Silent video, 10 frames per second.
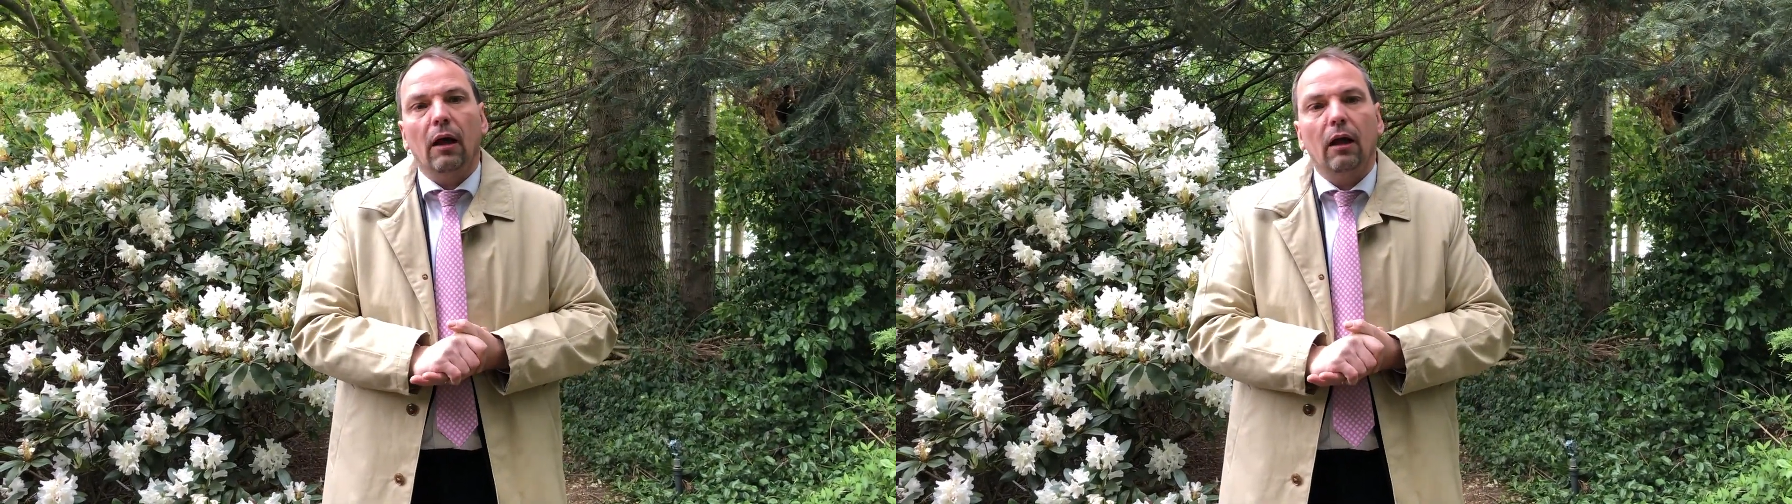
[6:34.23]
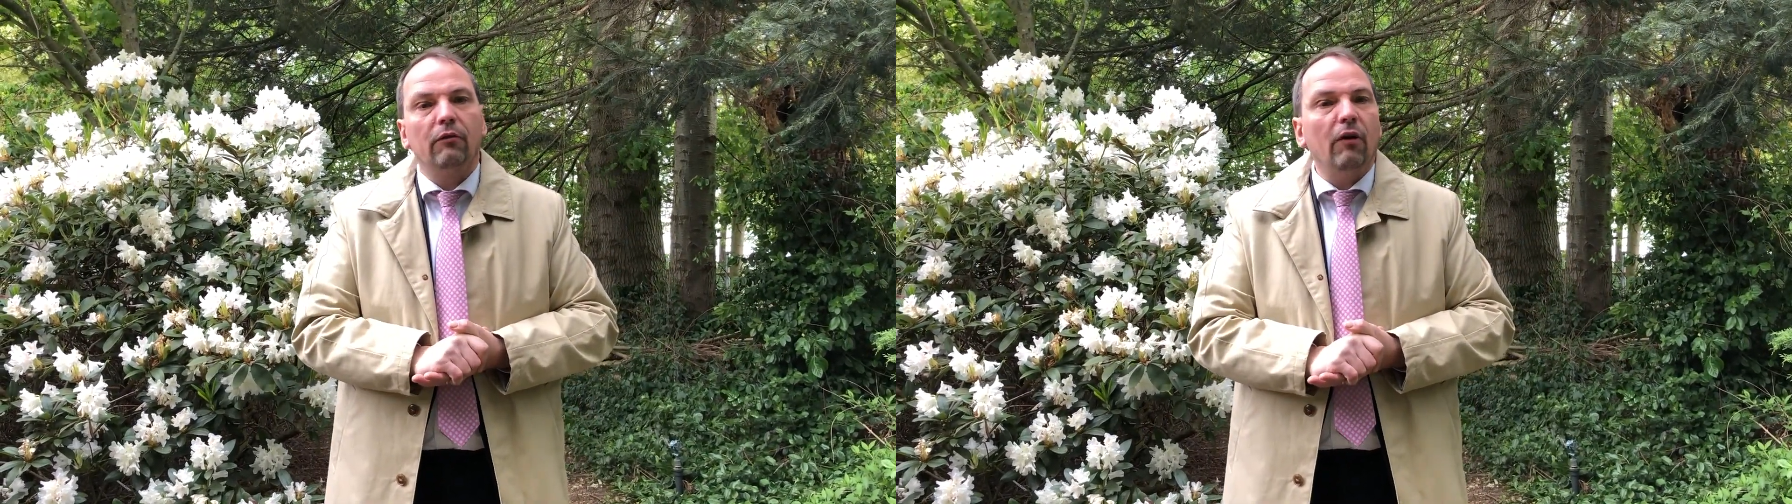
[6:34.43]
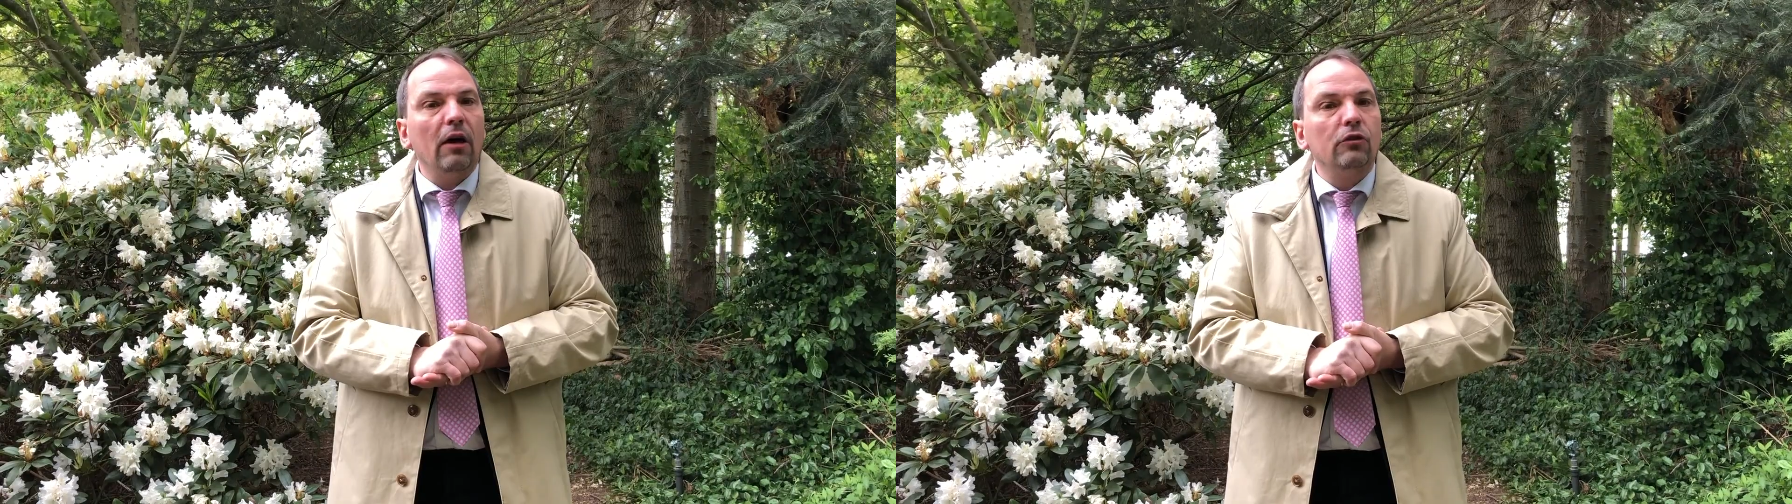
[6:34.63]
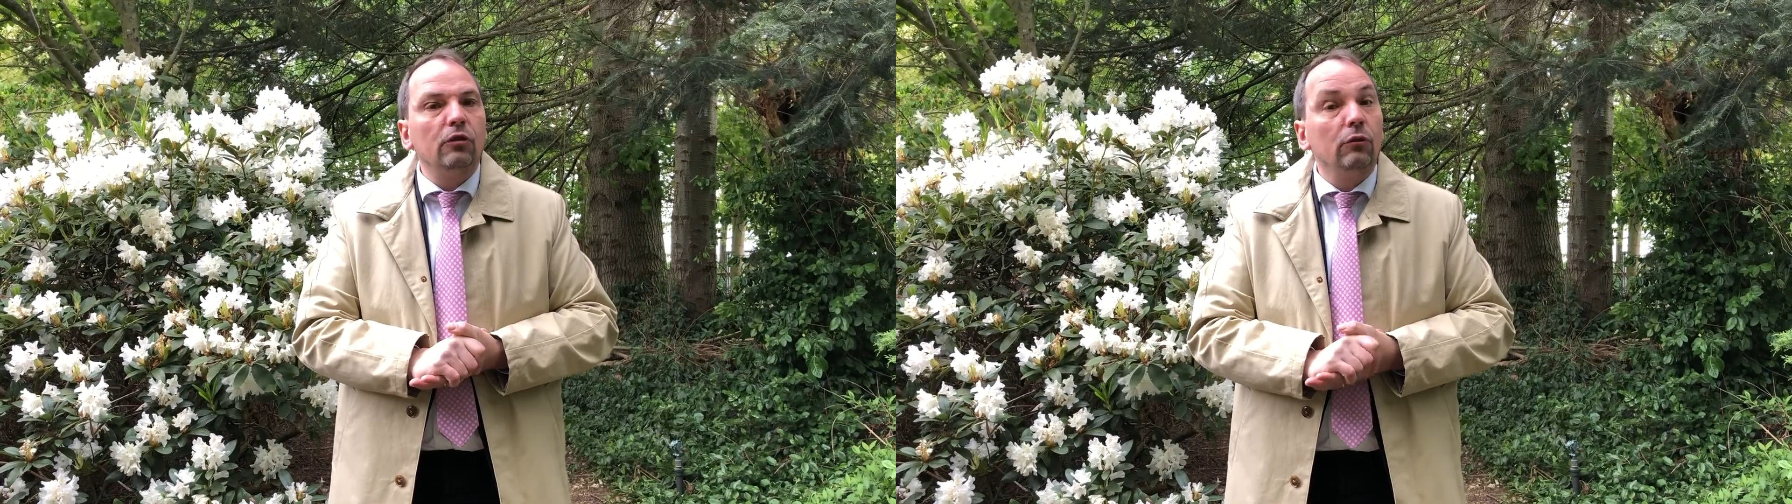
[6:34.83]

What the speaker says: advise